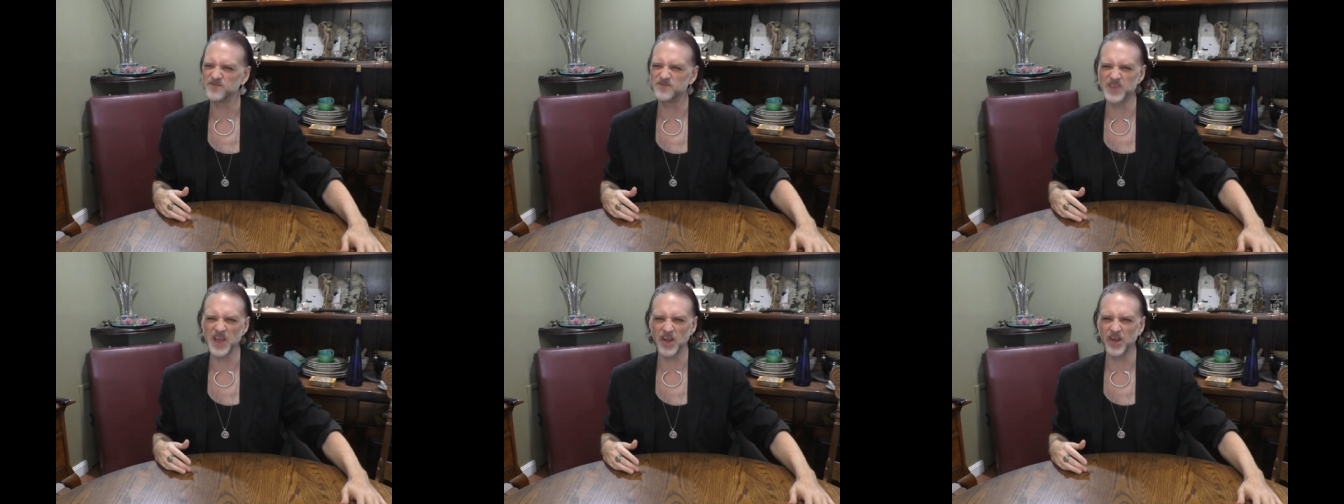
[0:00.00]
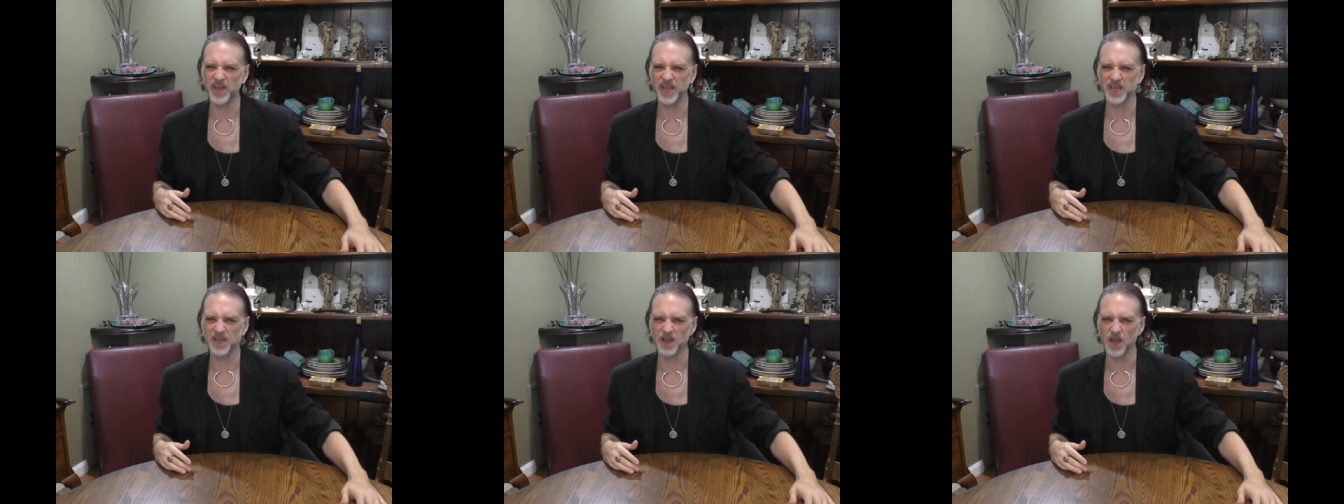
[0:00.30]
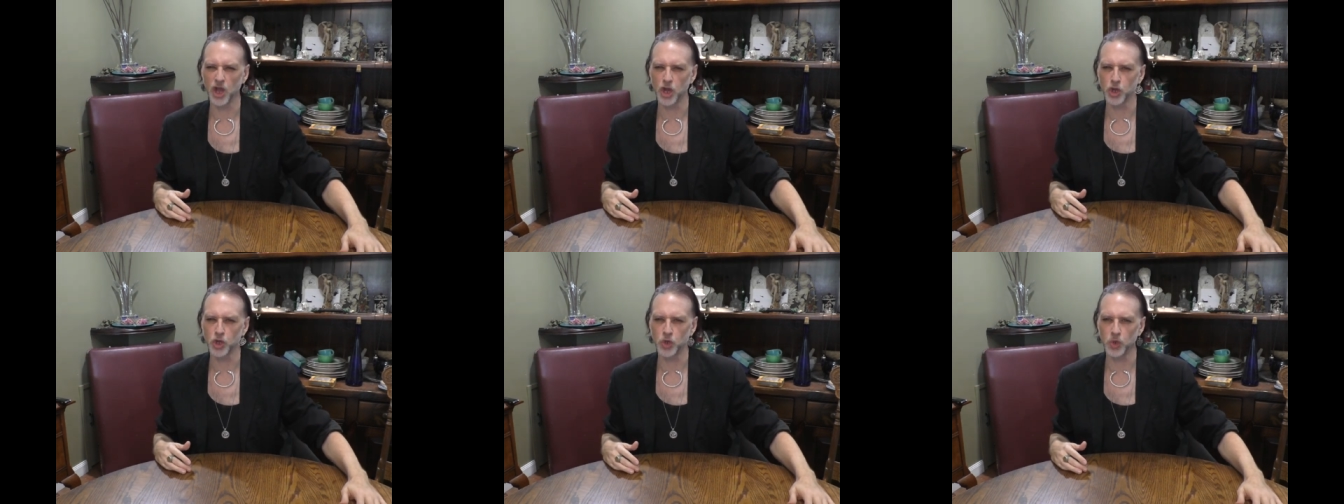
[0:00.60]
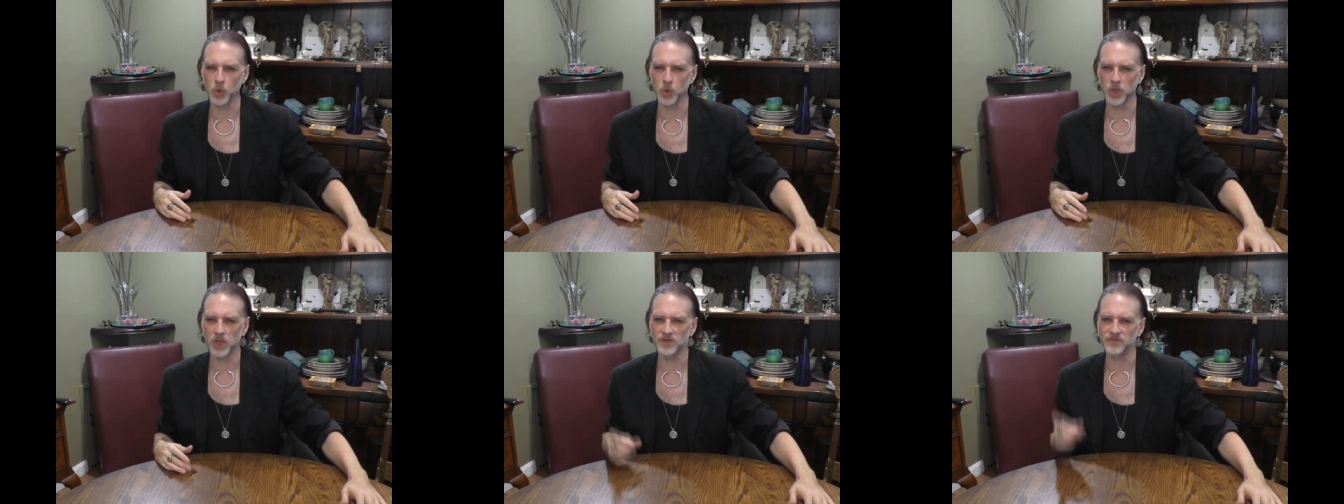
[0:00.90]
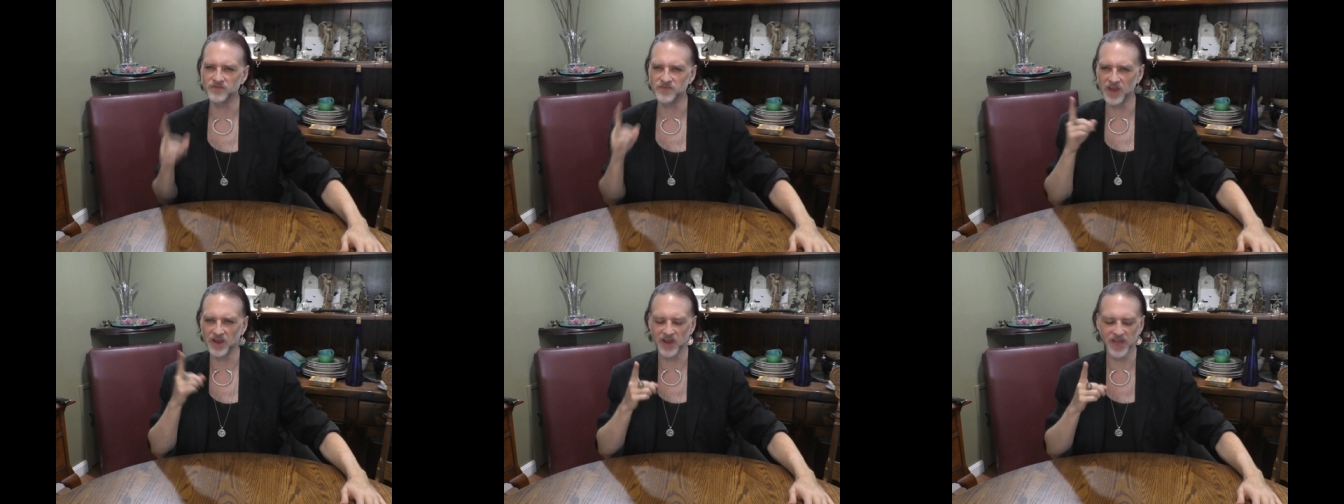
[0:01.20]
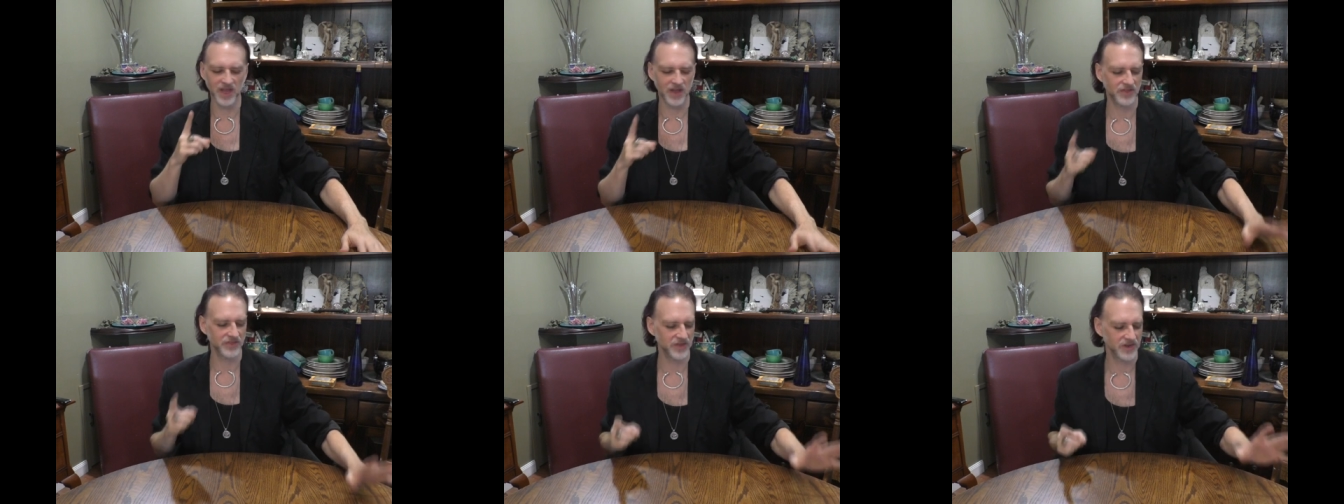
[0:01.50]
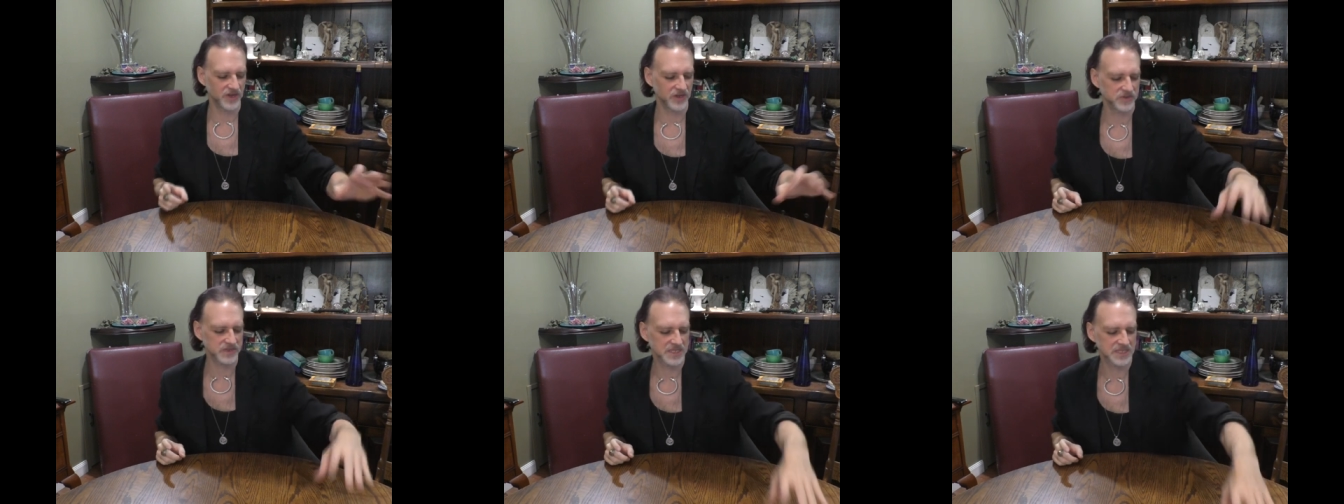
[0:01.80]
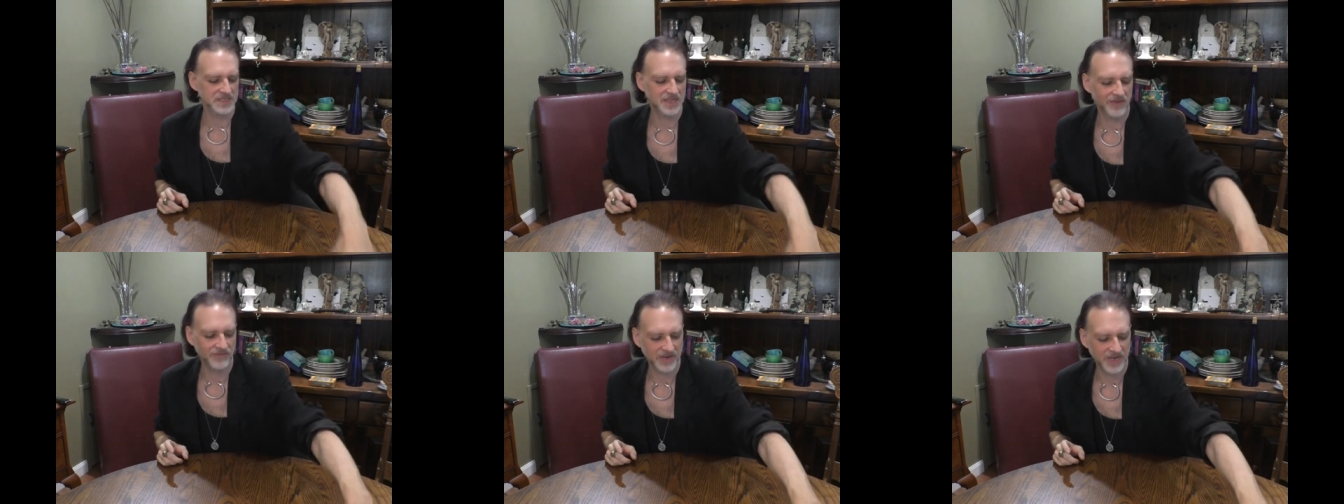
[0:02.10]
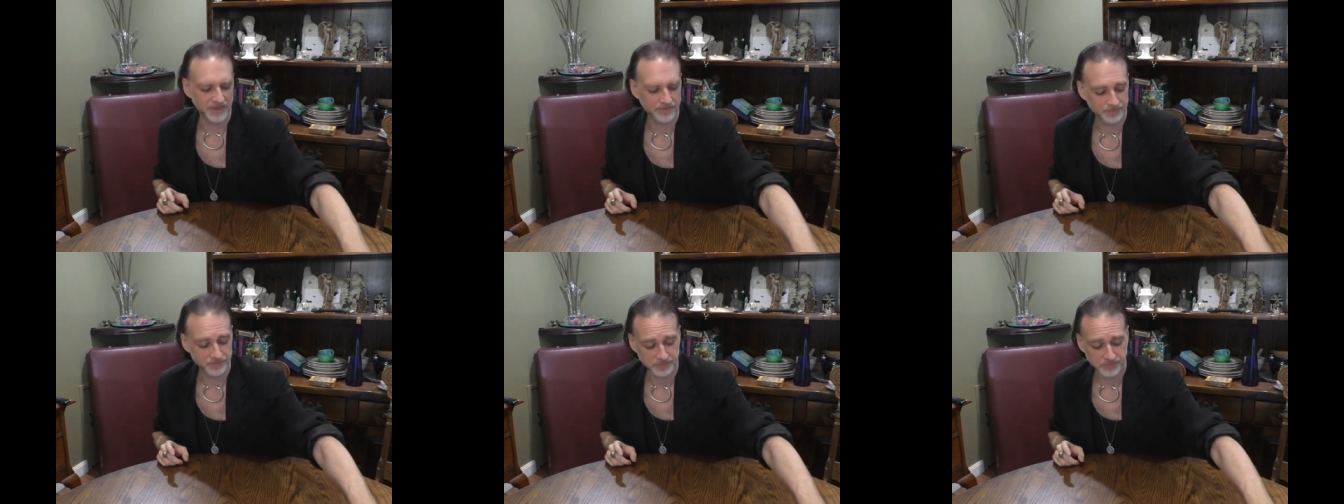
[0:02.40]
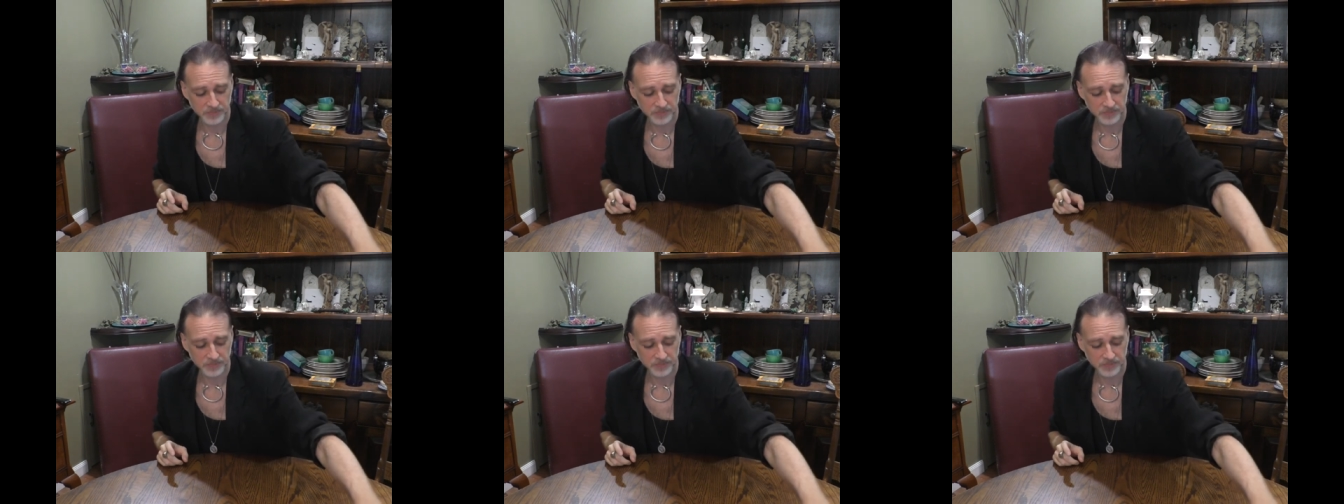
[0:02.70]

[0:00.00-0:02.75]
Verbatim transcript: Very cool. Very on the nose. Loving it.